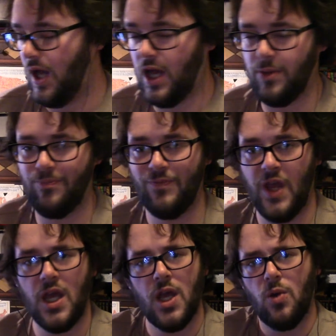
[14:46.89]
um,
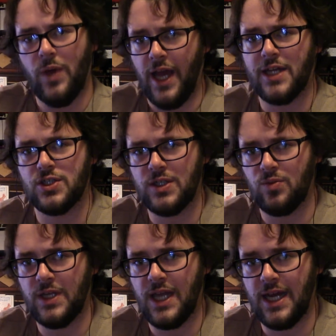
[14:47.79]
we actually
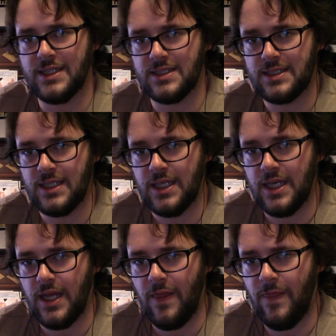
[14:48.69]
realized
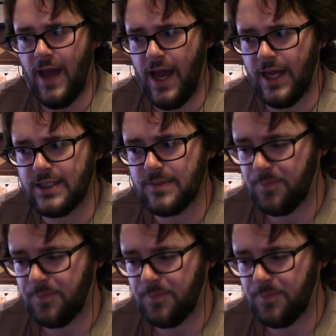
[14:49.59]
that